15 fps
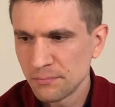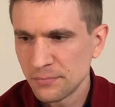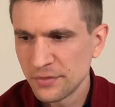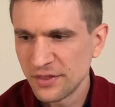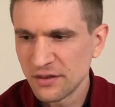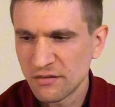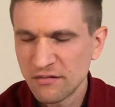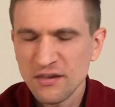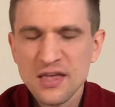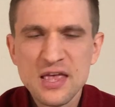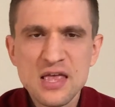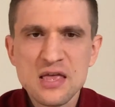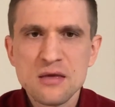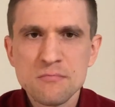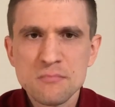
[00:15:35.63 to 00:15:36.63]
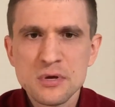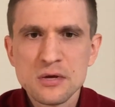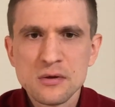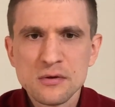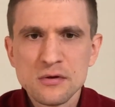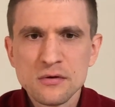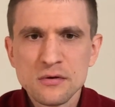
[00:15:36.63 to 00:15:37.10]
the
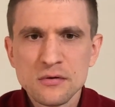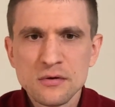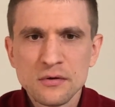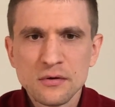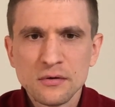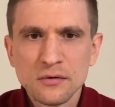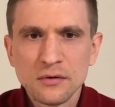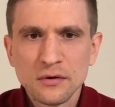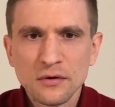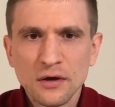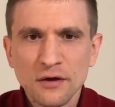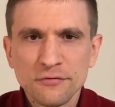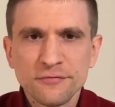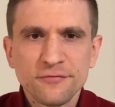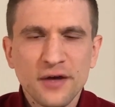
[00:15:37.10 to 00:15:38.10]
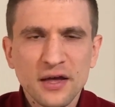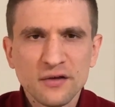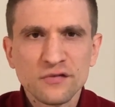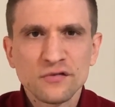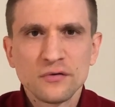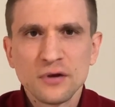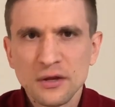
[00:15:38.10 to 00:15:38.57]
team
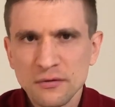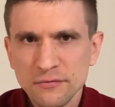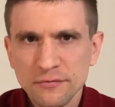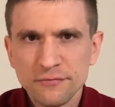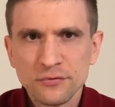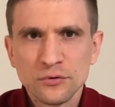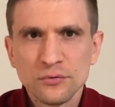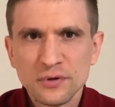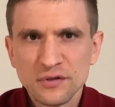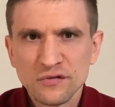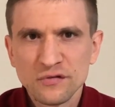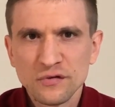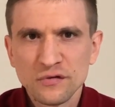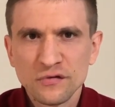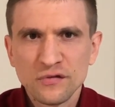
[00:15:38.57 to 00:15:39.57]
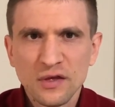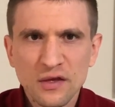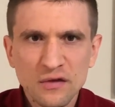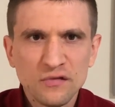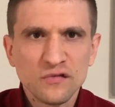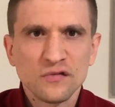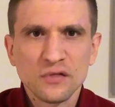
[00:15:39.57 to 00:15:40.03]
affects and influences
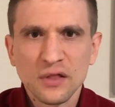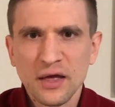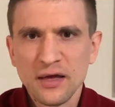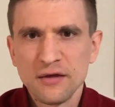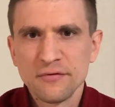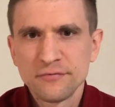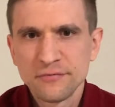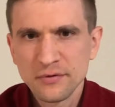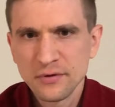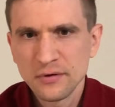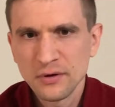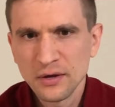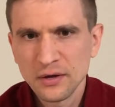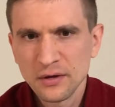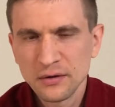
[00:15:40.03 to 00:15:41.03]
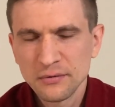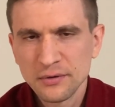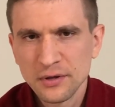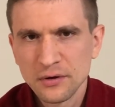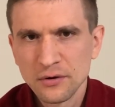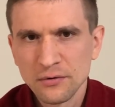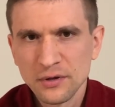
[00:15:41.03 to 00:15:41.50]
his life,
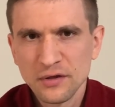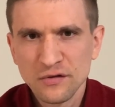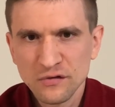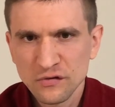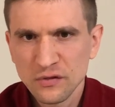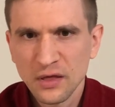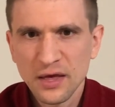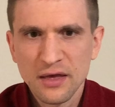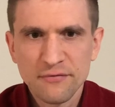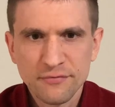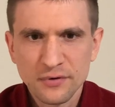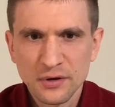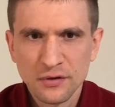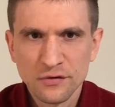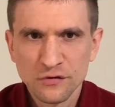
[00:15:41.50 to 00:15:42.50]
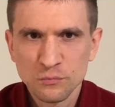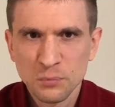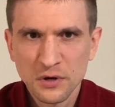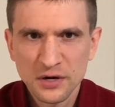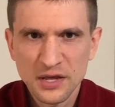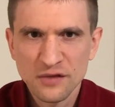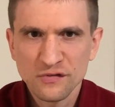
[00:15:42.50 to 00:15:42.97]
his life and his
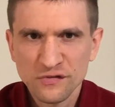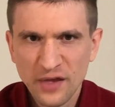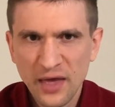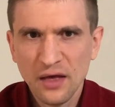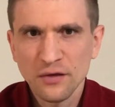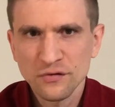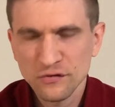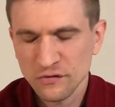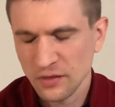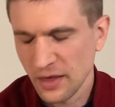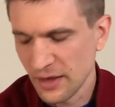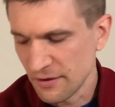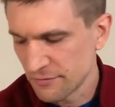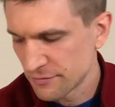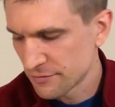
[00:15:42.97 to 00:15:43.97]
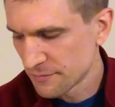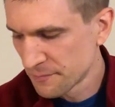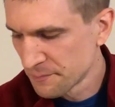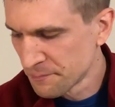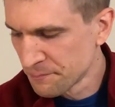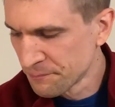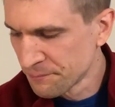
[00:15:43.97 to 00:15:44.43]
buddy Sal's life.
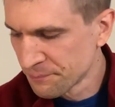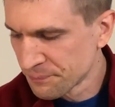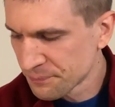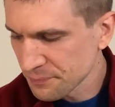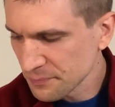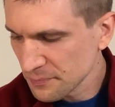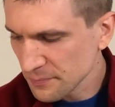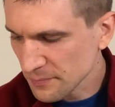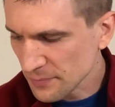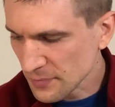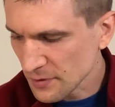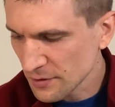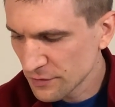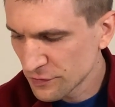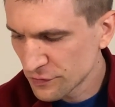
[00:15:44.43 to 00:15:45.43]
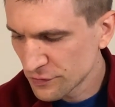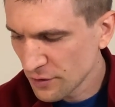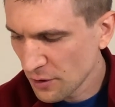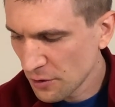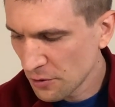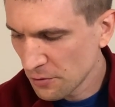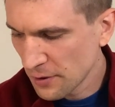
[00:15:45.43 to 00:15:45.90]

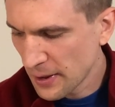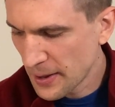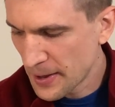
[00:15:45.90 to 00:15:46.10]
So